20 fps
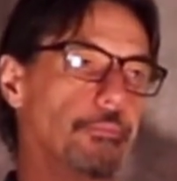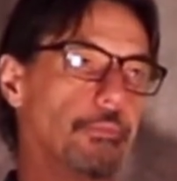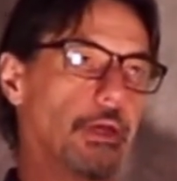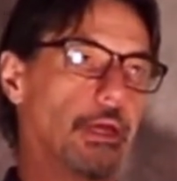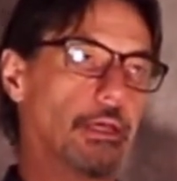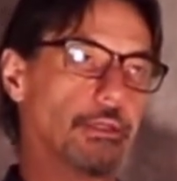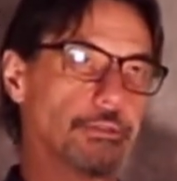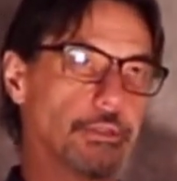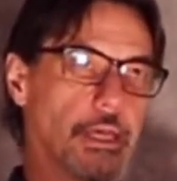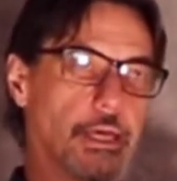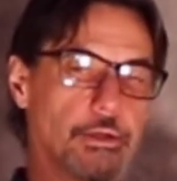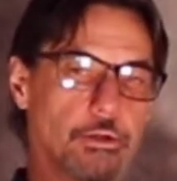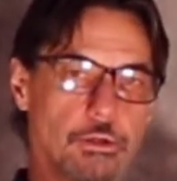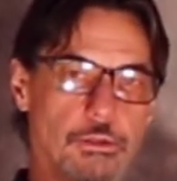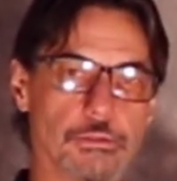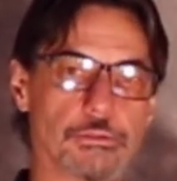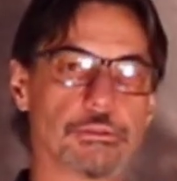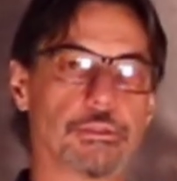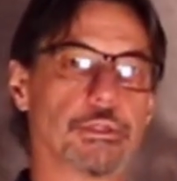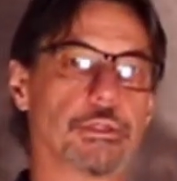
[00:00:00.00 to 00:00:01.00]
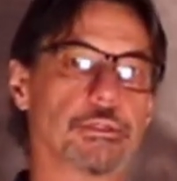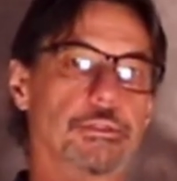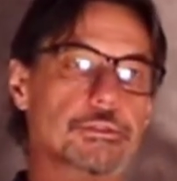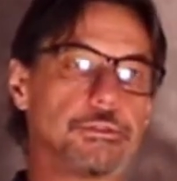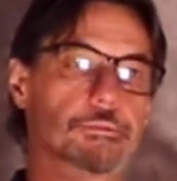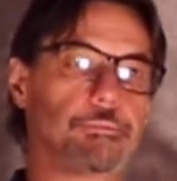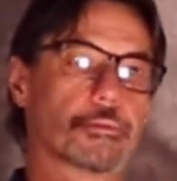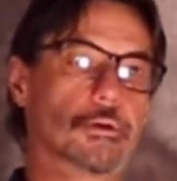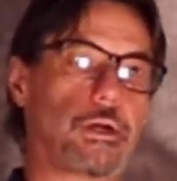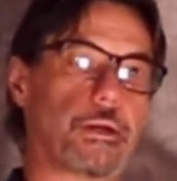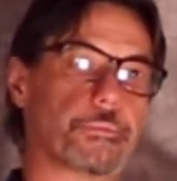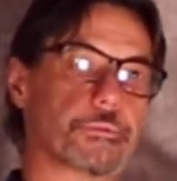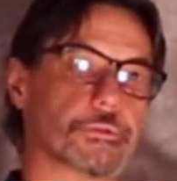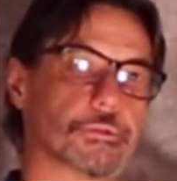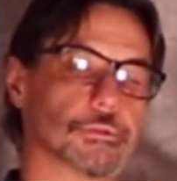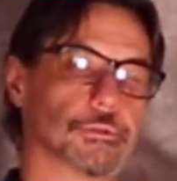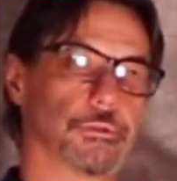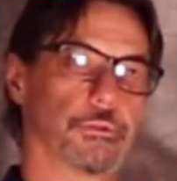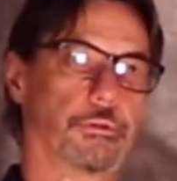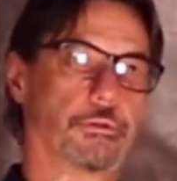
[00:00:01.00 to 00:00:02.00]
as adults, as
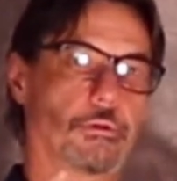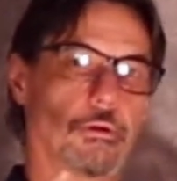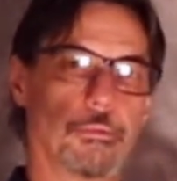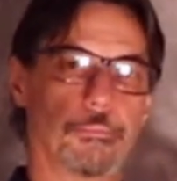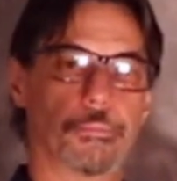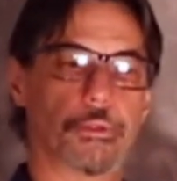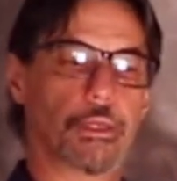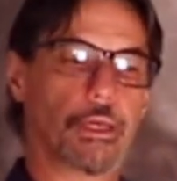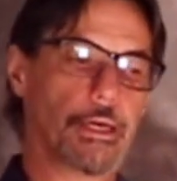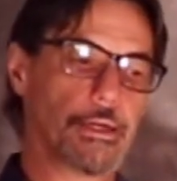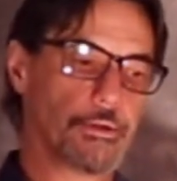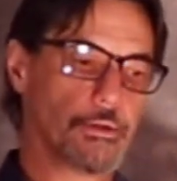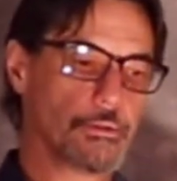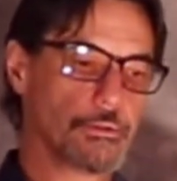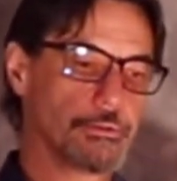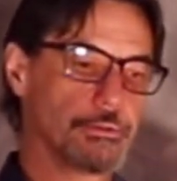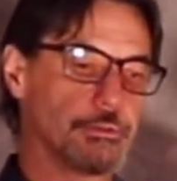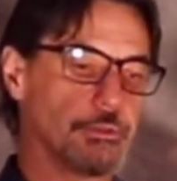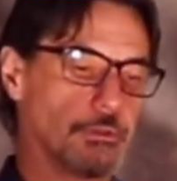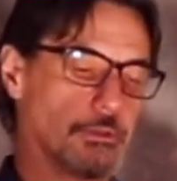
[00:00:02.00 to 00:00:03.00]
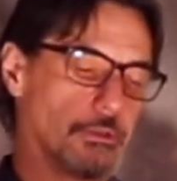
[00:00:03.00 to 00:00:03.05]
perhaps grumpy adults